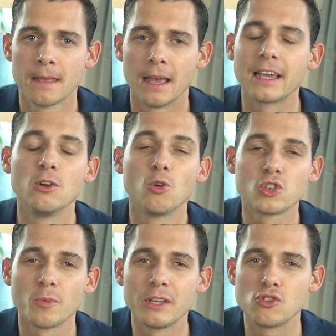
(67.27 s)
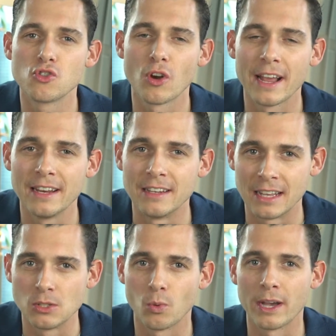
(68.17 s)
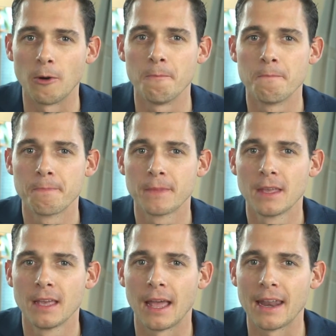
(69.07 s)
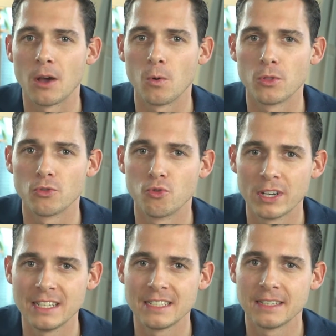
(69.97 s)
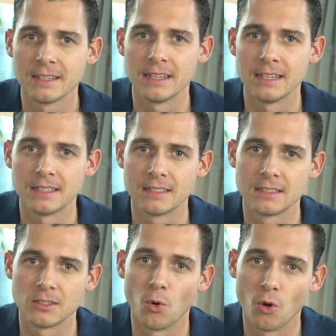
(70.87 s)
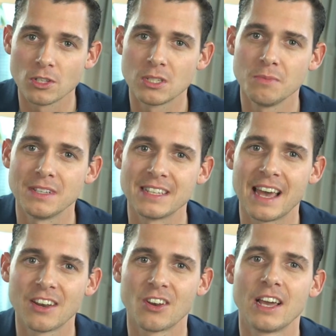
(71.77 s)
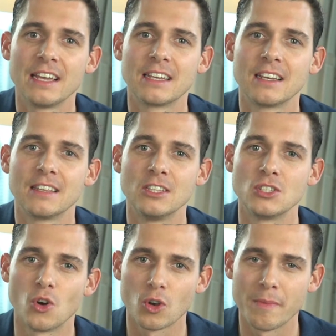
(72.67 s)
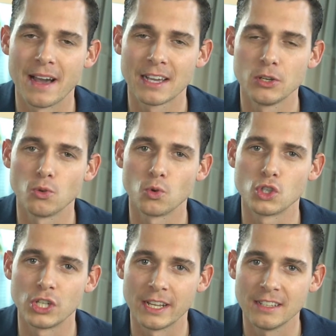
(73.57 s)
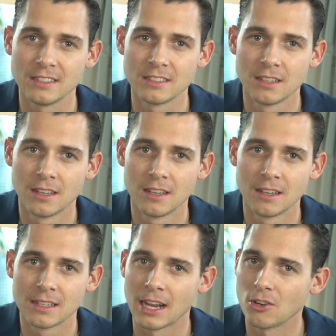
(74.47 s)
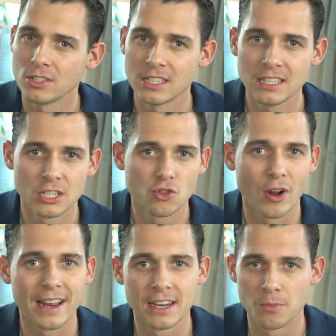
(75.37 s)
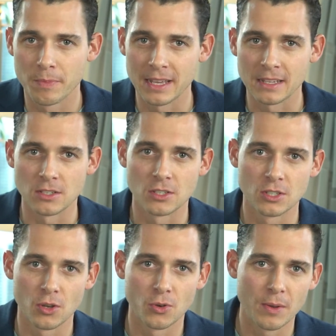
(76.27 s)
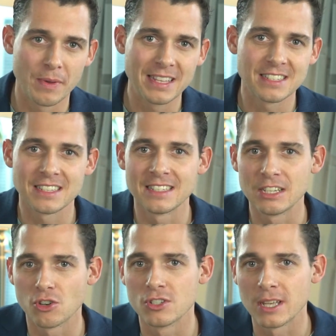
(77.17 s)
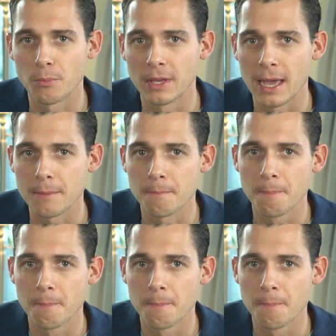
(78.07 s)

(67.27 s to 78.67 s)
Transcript: It can also be traded as well. Now, the reason it's awesome is unlike the stock market or shares, currencies are traded in pairs, so it means it's a zero-sum game.